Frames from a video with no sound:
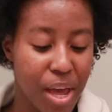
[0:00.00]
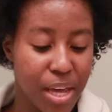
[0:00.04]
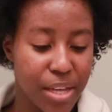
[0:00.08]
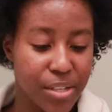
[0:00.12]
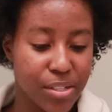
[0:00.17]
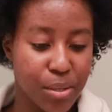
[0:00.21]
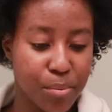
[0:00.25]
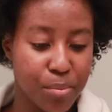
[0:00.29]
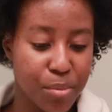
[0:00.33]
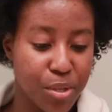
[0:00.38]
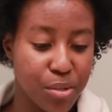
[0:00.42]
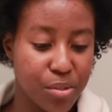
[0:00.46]

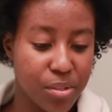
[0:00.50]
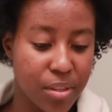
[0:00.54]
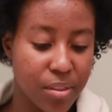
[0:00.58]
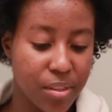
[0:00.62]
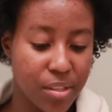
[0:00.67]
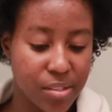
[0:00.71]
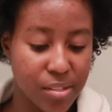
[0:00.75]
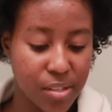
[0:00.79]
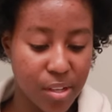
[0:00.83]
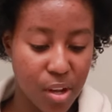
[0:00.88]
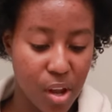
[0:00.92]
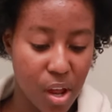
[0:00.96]
so I'm using
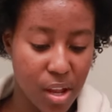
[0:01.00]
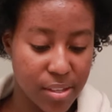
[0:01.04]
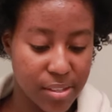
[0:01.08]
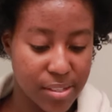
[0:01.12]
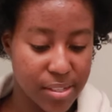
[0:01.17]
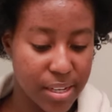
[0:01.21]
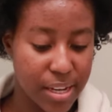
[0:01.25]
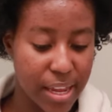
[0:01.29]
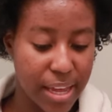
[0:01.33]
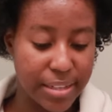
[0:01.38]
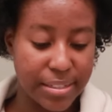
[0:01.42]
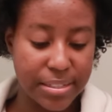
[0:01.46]
the Salon
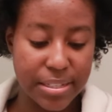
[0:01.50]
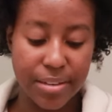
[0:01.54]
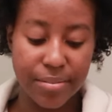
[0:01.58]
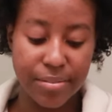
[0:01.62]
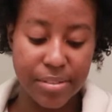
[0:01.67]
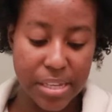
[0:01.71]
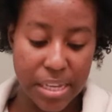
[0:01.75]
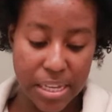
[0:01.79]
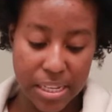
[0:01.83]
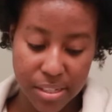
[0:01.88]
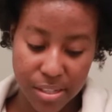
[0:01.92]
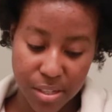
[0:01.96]

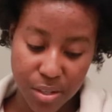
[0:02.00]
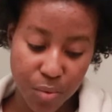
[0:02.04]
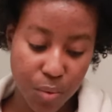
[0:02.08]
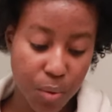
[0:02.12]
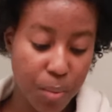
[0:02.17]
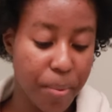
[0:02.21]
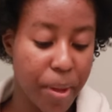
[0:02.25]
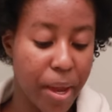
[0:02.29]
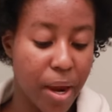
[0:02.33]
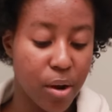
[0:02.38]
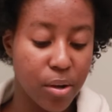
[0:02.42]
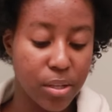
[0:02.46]
Selectives Instant
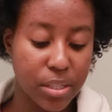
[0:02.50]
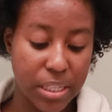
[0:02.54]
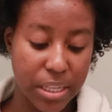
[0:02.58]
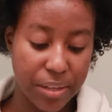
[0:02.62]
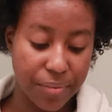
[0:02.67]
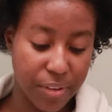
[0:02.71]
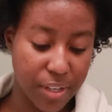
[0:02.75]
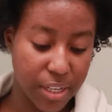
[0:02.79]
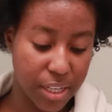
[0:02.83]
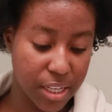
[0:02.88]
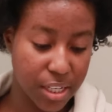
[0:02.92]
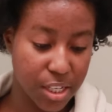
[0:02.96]
Repair
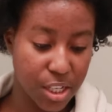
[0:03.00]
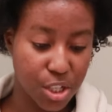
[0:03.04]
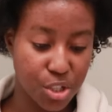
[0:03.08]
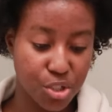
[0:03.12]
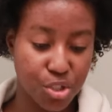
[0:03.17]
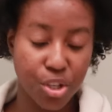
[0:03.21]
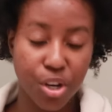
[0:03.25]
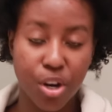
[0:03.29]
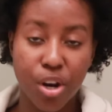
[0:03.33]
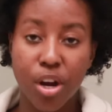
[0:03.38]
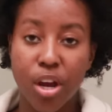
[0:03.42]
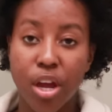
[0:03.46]
Leave-In
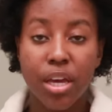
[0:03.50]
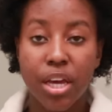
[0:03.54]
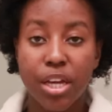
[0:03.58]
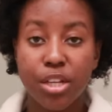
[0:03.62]
Conditioner.